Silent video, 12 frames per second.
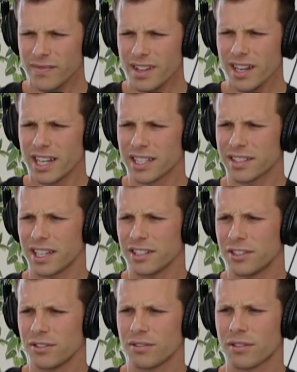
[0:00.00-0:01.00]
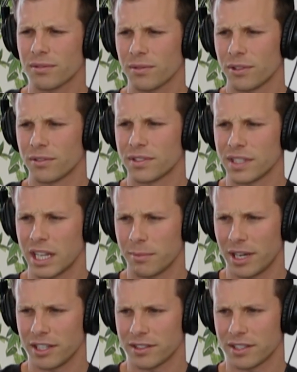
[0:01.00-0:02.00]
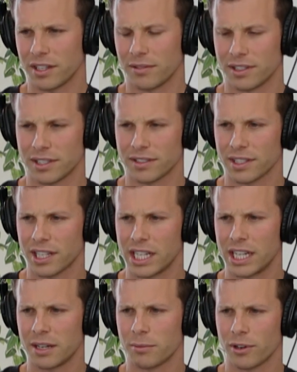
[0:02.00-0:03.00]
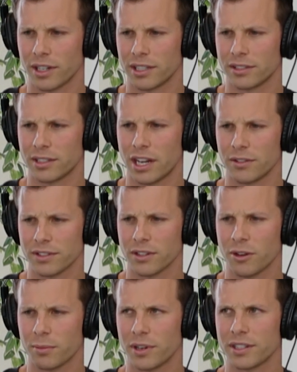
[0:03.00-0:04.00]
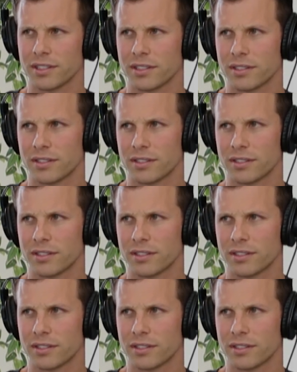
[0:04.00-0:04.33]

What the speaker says: it's issued through CMHC, which is the Canadian Mortgage Housing Corporation.